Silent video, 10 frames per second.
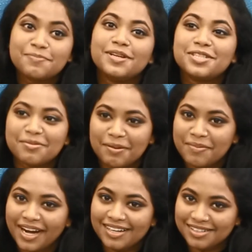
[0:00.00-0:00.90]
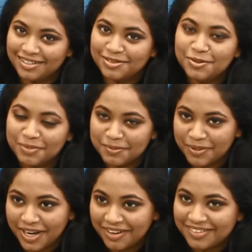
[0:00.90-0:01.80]
especially my parents. They're super
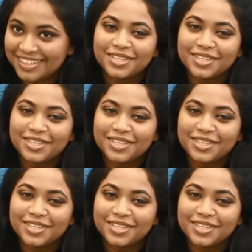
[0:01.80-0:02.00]
proud.